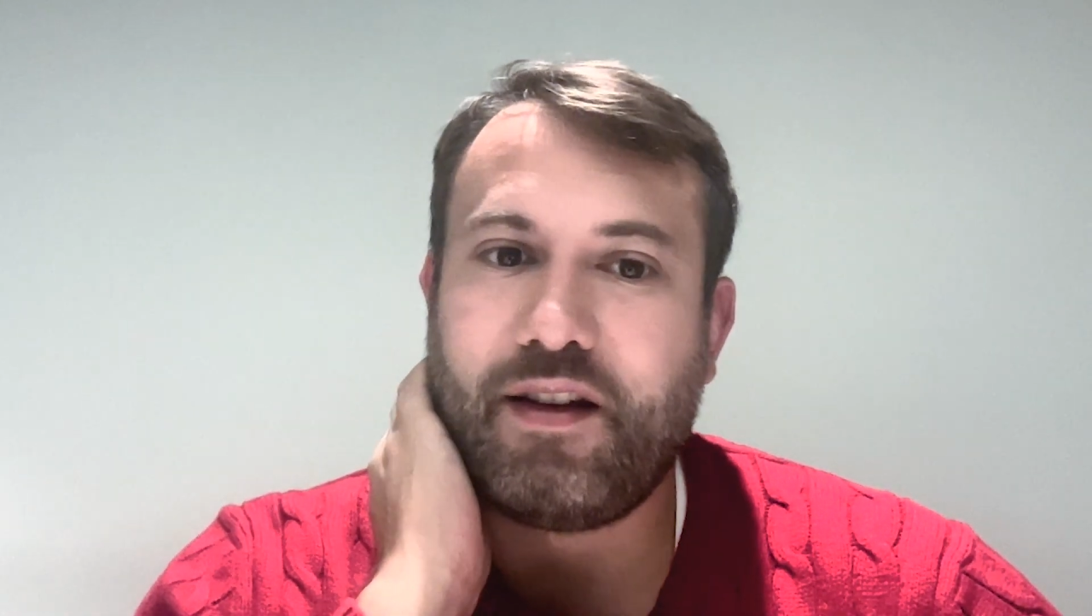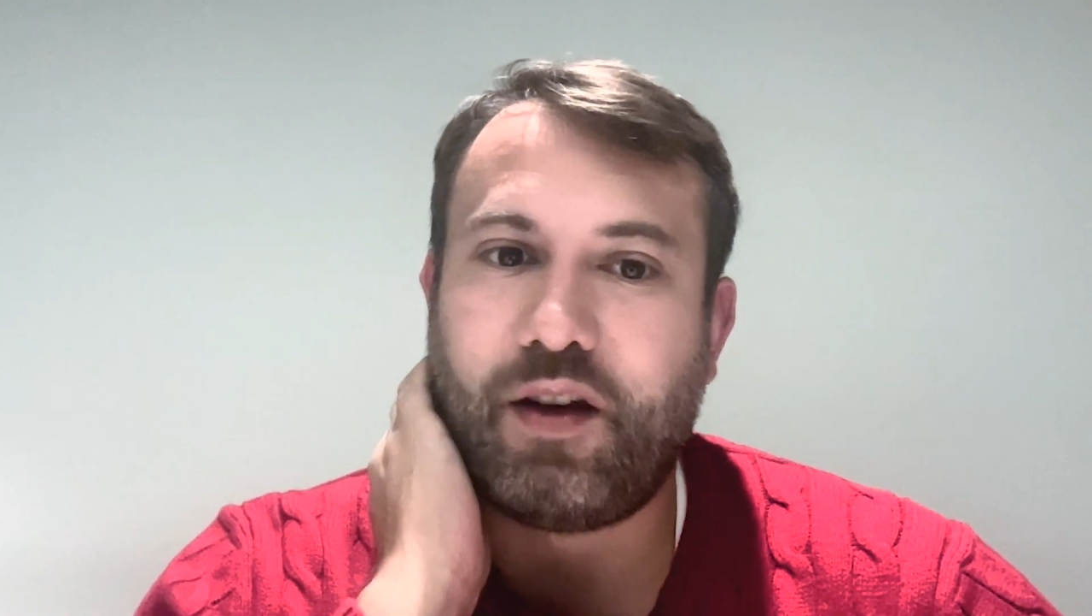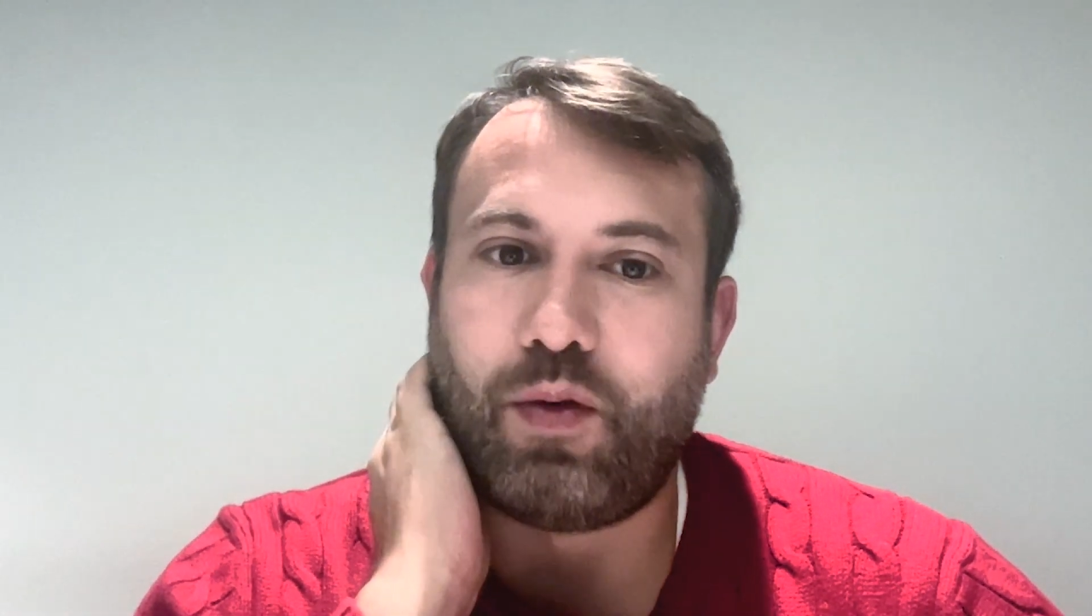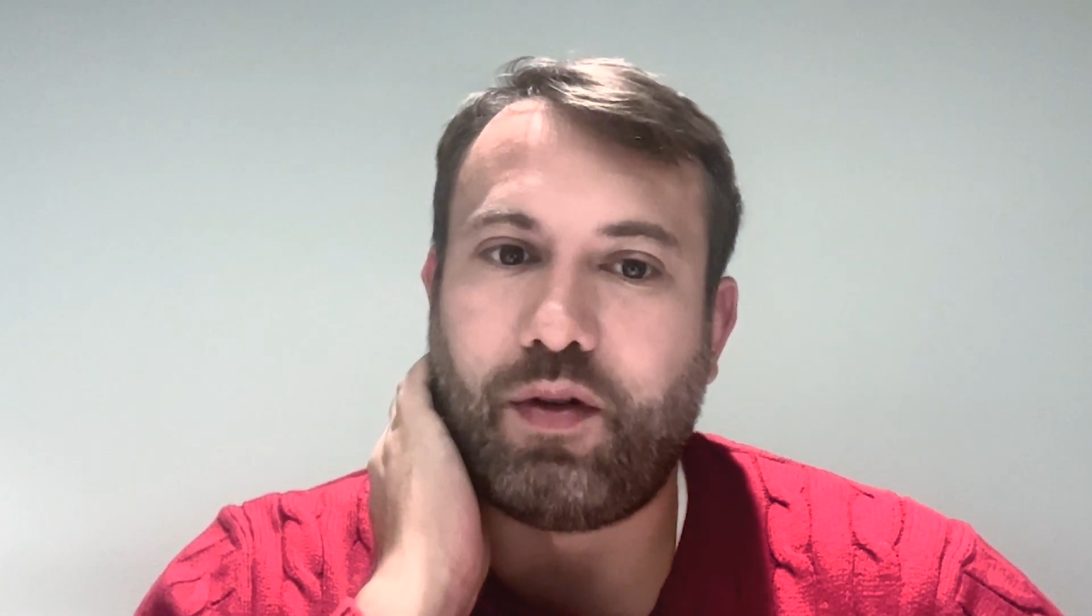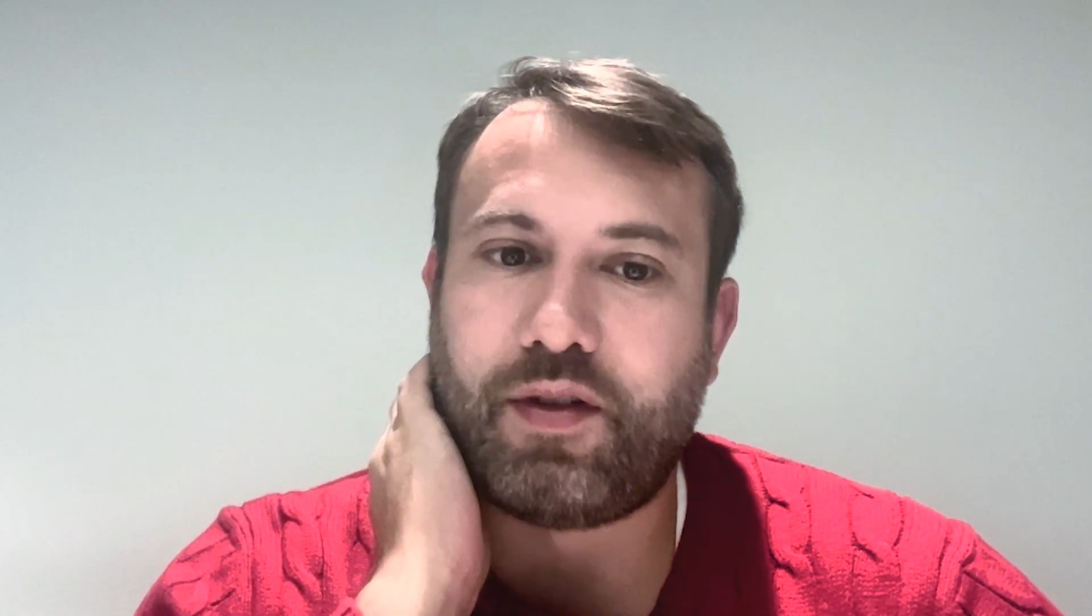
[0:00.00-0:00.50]

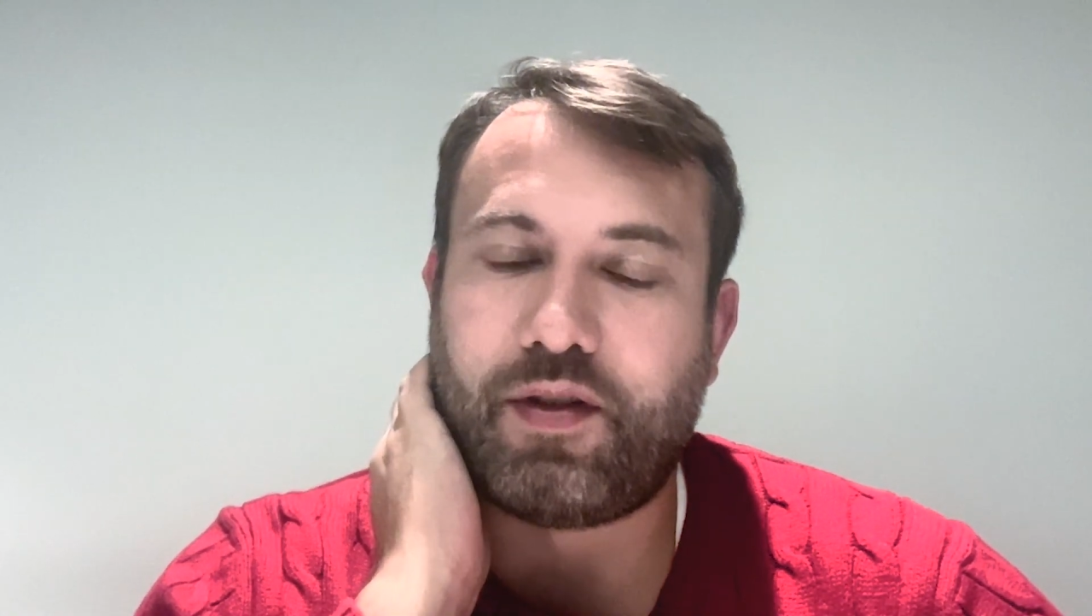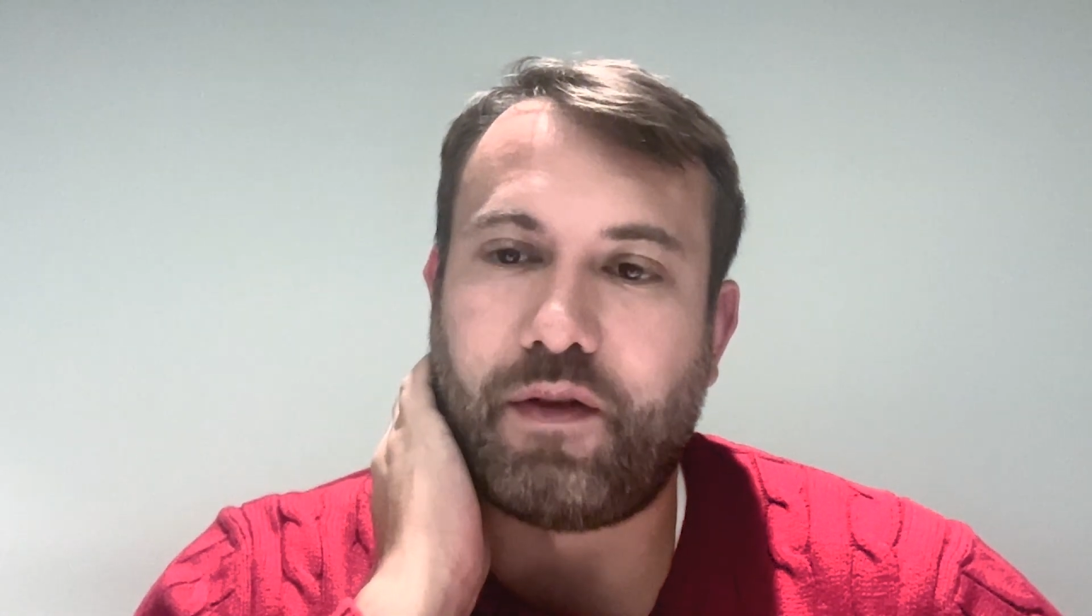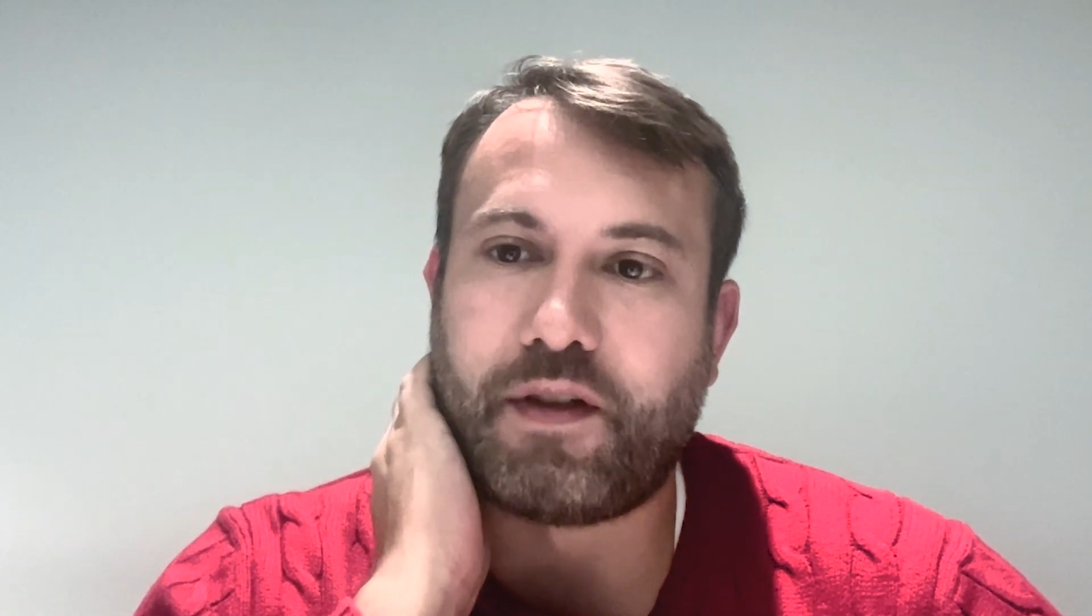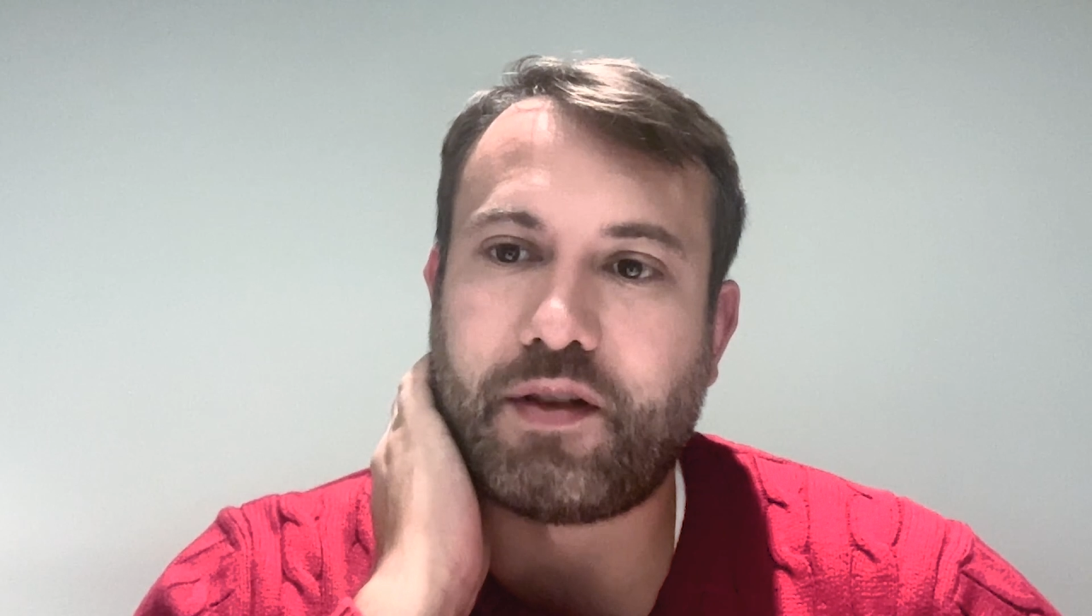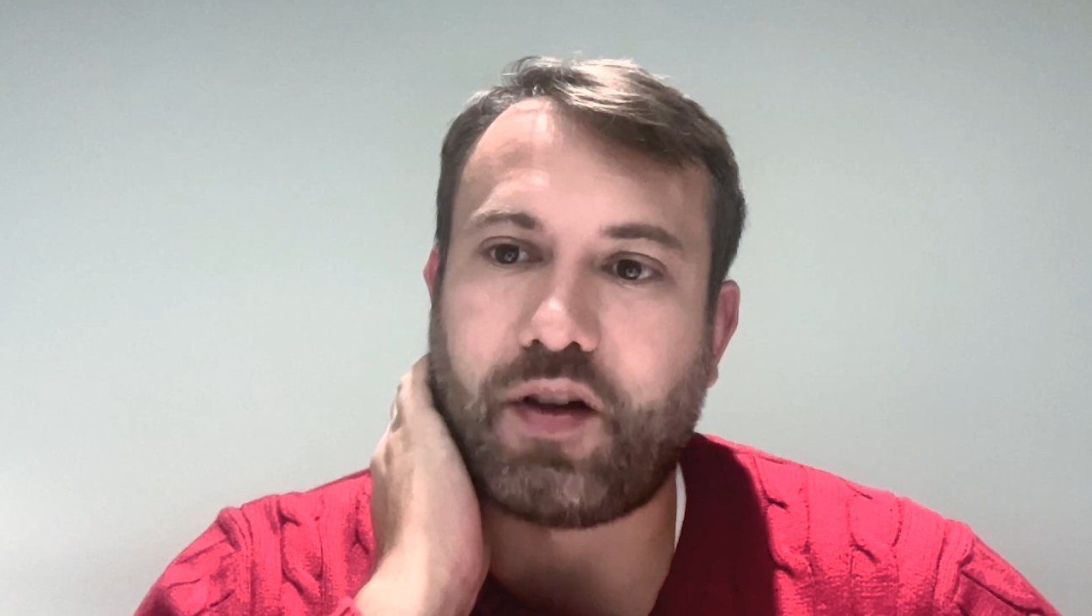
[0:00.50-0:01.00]
the services